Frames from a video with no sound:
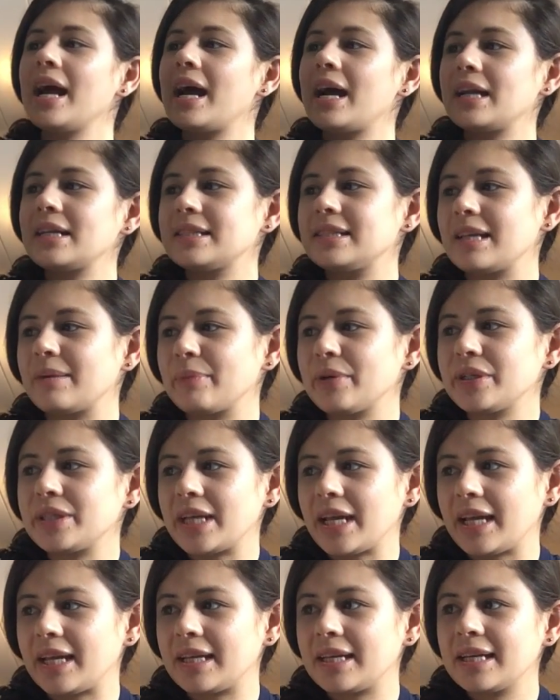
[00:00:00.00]
hot summer
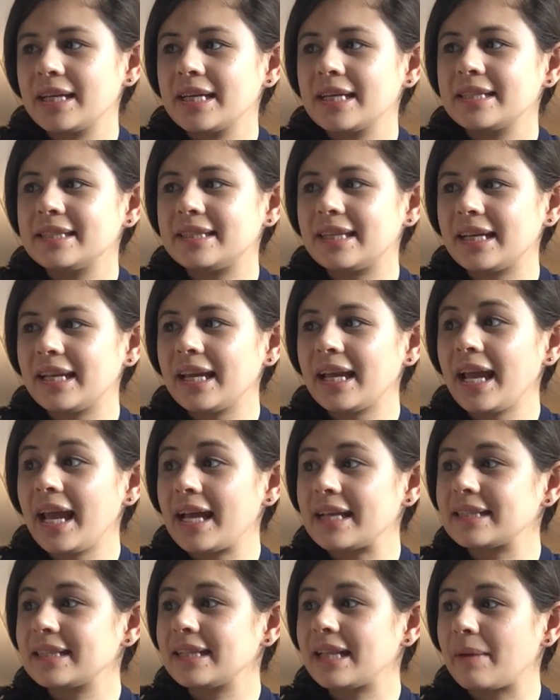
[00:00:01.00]
day, Zinnia
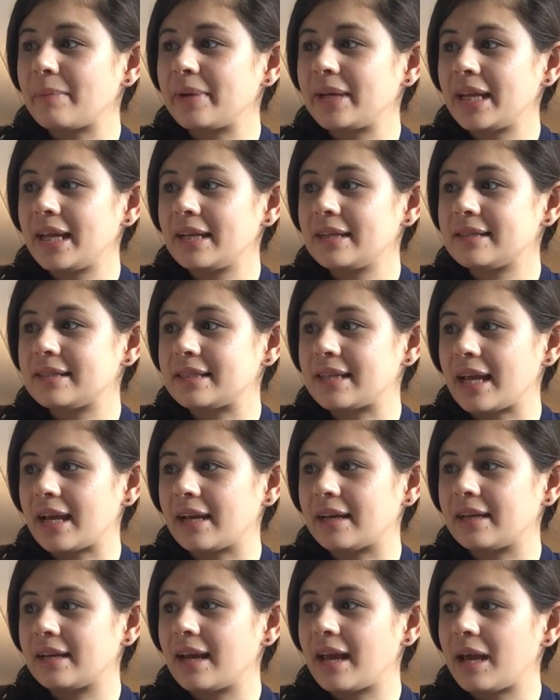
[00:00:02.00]
has a lemonade
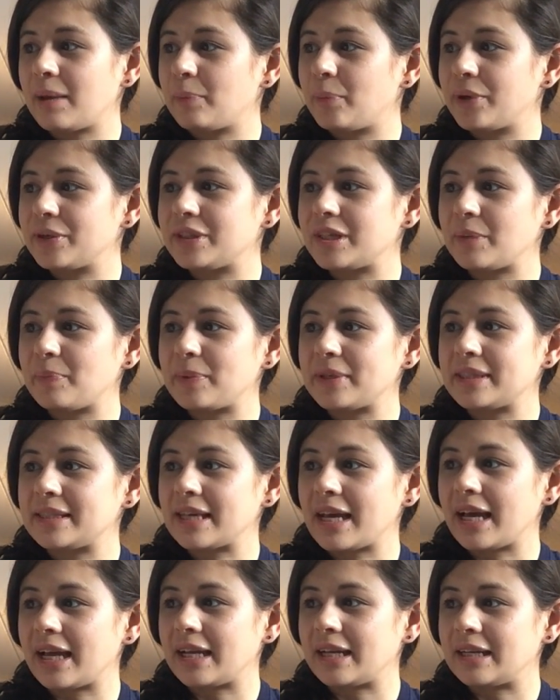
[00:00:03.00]
stand and puts up a
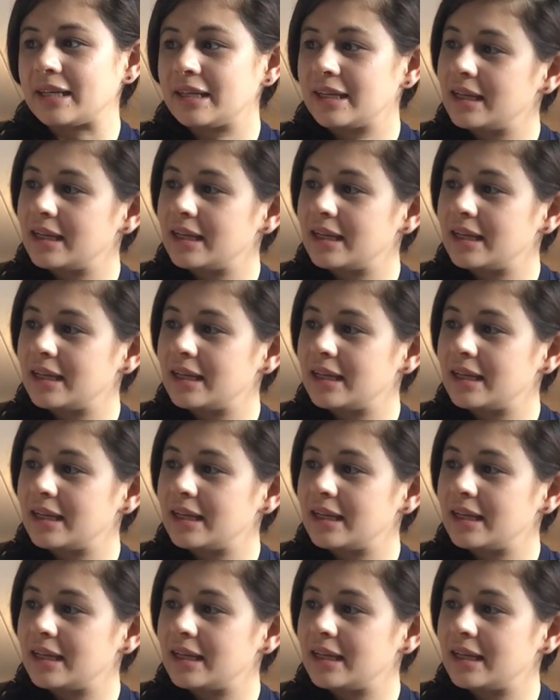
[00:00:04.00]
sign.